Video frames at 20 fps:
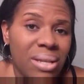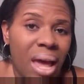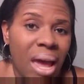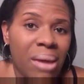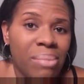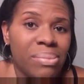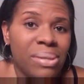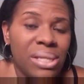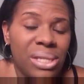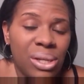I
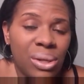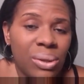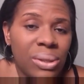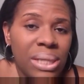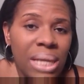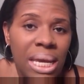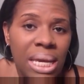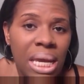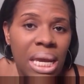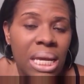am still
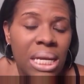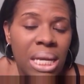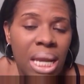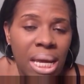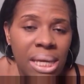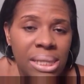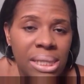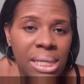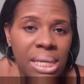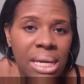taking
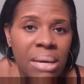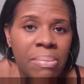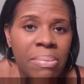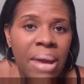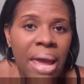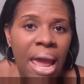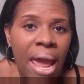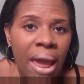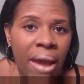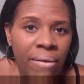
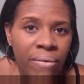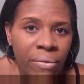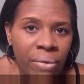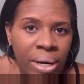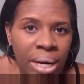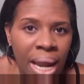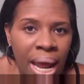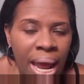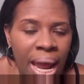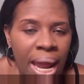Nexium
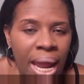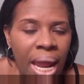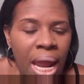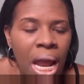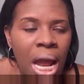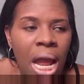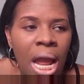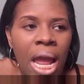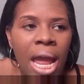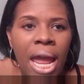every
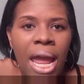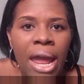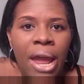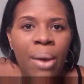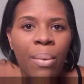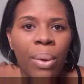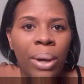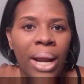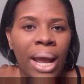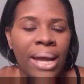day,
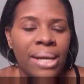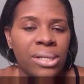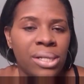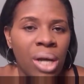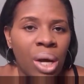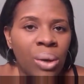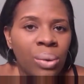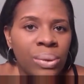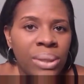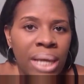and when I
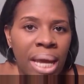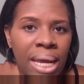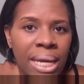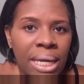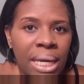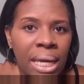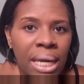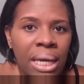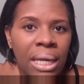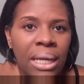don't
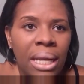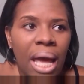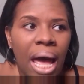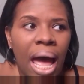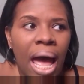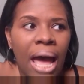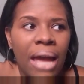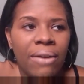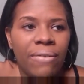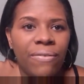take it,
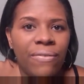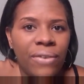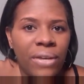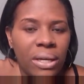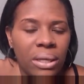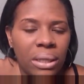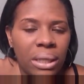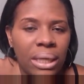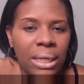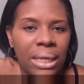I
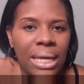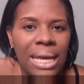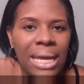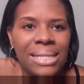feel it.